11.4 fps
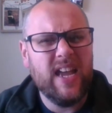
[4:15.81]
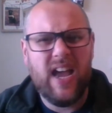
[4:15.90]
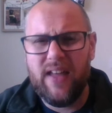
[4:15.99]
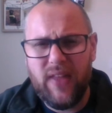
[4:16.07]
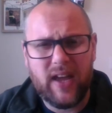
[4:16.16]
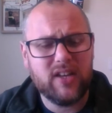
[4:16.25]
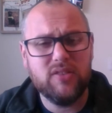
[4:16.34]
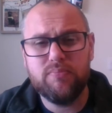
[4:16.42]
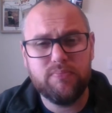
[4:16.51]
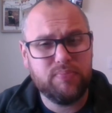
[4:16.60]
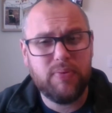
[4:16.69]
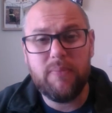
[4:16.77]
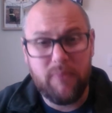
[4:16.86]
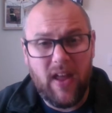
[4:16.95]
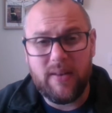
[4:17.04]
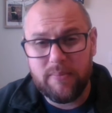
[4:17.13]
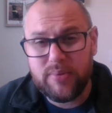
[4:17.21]
and that can
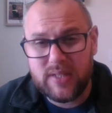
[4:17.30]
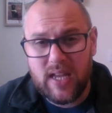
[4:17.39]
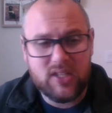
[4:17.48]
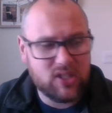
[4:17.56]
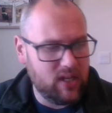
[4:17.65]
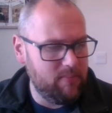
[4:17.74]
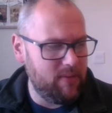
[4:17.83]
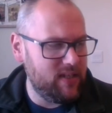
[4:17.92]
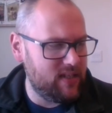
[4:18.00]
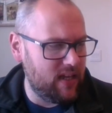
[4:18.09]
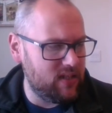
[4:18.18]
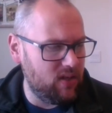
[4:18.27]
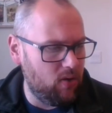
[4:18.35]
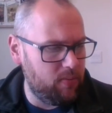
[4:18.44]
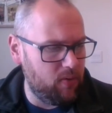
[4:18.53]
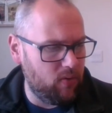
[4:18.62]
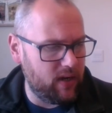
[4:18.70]
prevent potentially me setting up
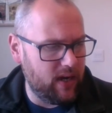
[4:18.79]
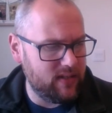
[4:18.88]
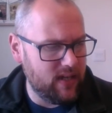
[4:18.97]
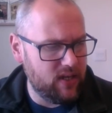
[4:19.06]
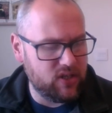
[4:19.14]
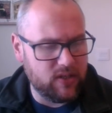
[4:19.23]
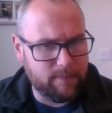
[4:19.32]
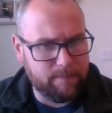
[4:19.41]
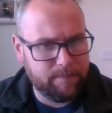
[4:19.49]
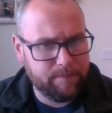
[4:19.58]
an organisation.